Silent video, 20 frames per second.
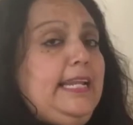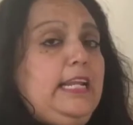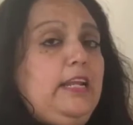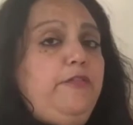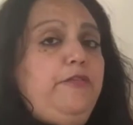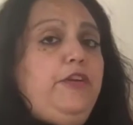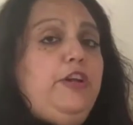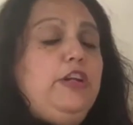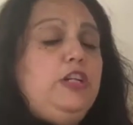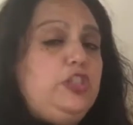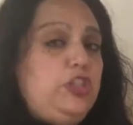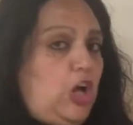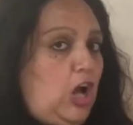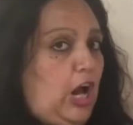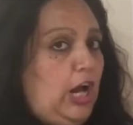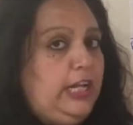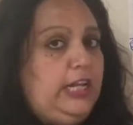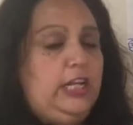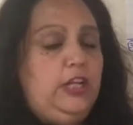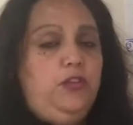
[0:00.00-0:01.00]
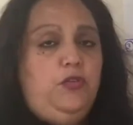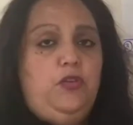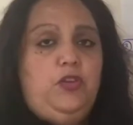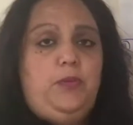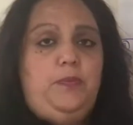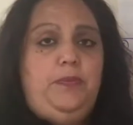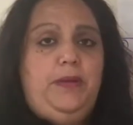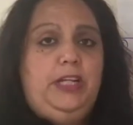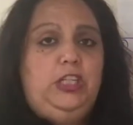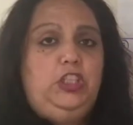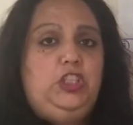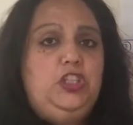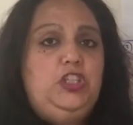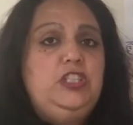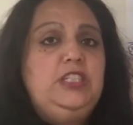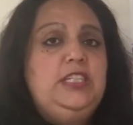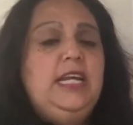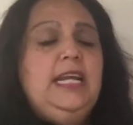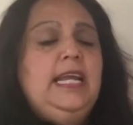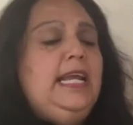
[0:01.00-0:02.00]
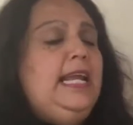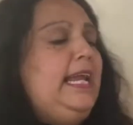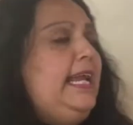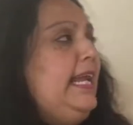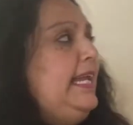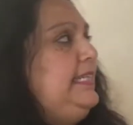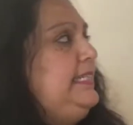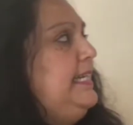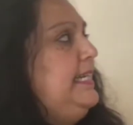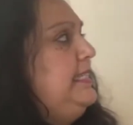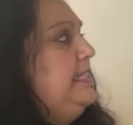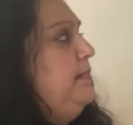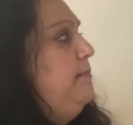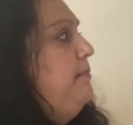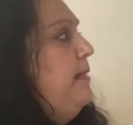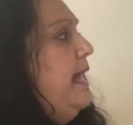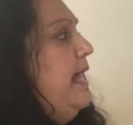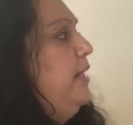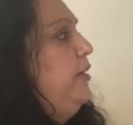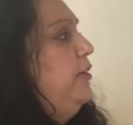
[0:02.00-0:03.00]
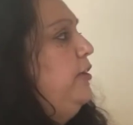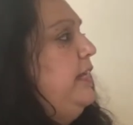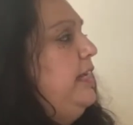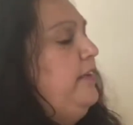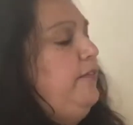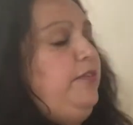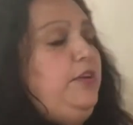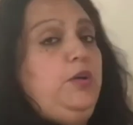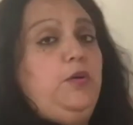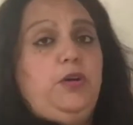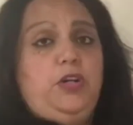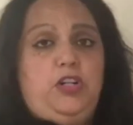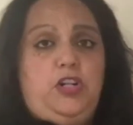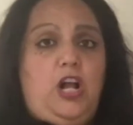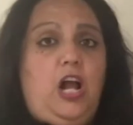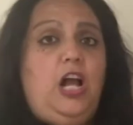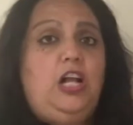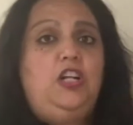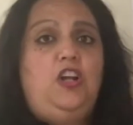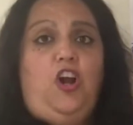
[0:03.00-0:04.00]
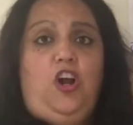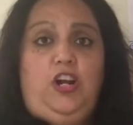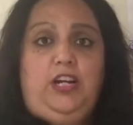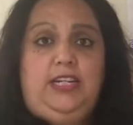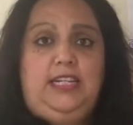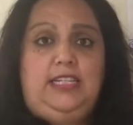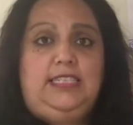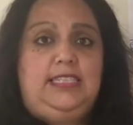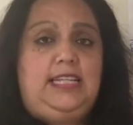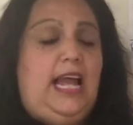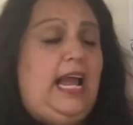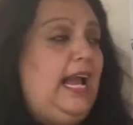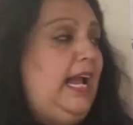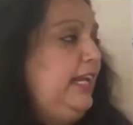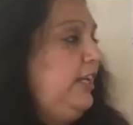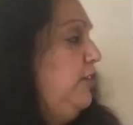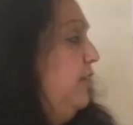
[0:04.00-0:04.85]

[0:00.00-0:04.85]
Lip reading: if you're talking through the pictures, it doesn't matter if you are not an artist. You